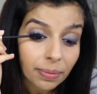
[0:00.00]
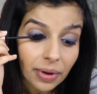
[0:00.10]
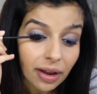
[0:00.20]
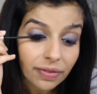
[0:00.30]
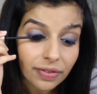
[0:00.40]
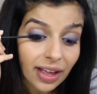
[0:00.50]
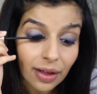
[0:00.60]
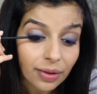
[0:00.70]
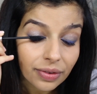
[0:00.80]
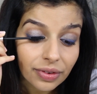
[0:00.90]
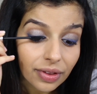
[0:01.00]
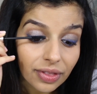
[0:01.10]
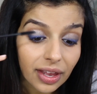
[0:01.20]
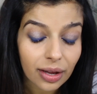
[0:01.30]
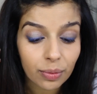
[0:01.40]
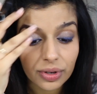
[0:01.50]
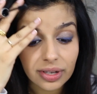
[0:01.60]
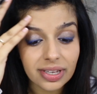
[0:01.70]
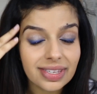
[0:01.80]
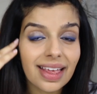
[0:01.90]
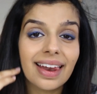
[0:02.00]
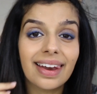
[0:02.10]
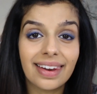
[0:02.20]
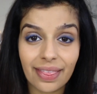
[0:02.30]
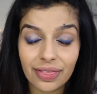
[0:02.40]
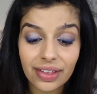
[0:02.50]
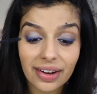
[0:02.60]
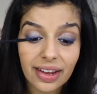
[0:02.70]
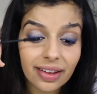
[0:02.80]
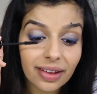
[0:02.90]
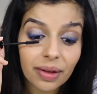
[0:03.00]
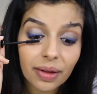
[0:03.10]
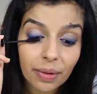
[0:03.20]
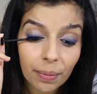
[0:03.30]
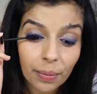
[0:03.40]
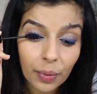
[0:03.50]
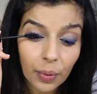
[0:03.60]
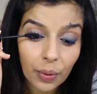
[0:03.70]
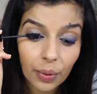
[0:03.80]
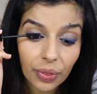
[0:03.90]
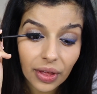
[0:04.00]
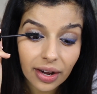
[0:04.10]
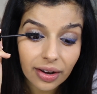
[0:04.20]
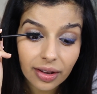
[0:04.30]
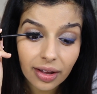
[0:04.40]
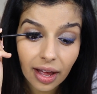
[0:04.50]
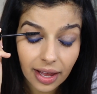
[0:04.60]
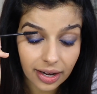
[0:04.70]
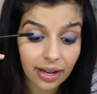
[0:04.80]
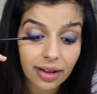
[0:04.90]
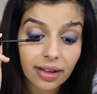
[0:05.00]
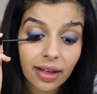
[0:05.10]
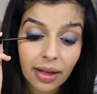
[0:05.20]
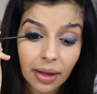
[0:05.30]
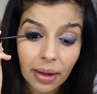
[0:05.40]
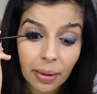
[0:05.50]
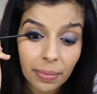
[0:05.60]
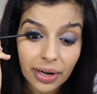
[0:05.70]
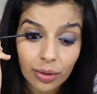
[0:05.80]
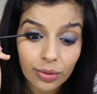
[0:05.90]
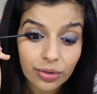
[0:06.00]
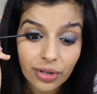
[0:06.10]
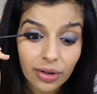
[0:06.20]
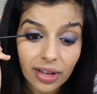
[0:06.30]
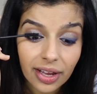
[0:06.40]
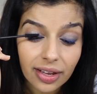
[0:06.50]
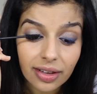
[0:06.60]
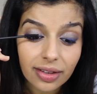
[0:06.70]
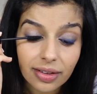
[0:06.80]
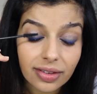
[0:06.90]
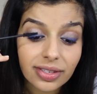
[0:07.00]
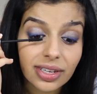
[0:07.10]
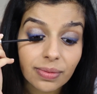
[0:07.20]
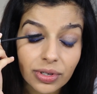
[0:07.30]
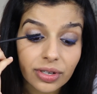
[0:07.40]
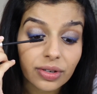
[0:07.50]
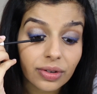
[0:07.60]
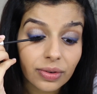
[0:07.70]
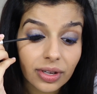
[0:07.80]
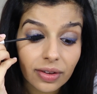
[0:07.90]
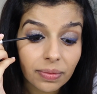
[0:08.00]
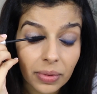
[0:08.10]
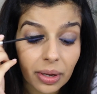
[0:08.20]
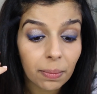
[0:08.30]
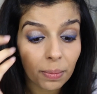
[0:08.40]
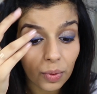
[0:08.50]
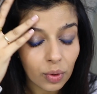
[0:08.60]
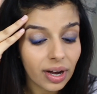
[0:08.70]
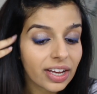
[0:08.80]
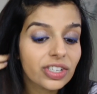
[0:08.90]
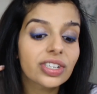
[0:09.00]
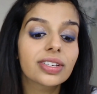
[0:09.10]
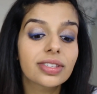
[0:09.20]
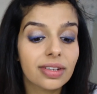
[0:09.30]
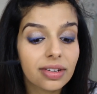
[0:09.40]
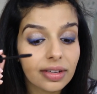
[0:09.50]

But I found that it was lengthening more than curling, but it also like seemed to give me more lashes.